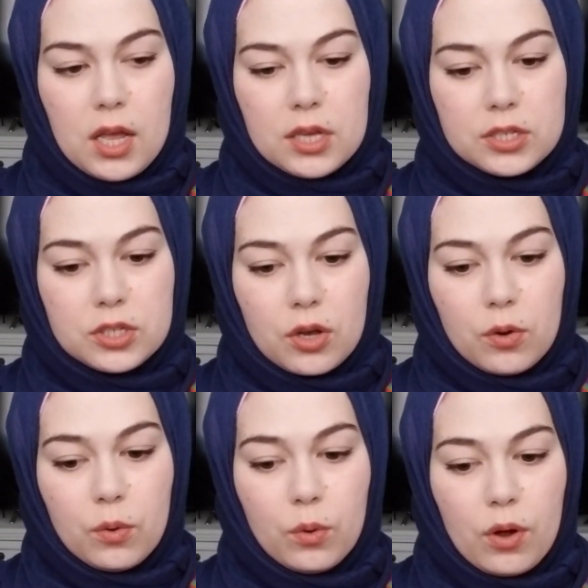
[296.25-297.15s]

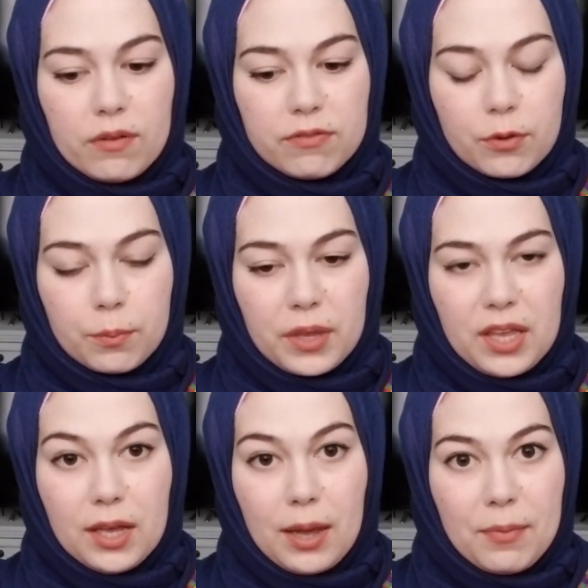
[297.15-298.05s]
So for
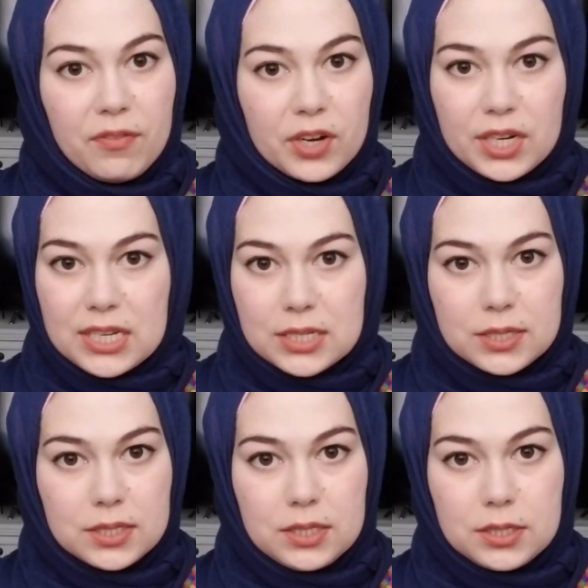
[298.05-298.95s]
me, I'm a very
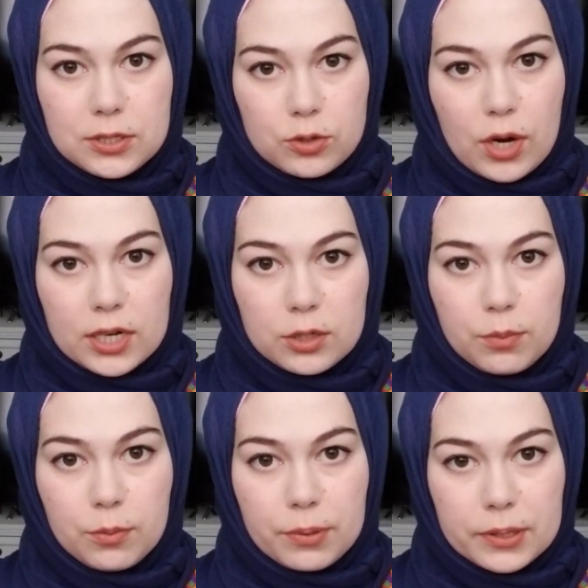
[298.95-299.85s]
easily
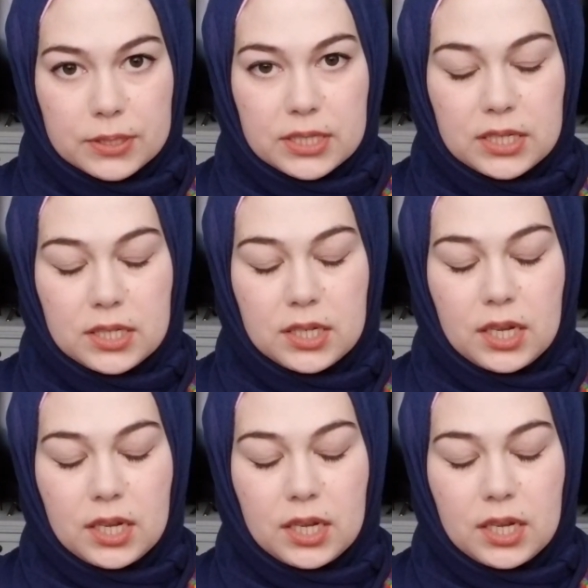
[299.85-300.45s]
distractible person,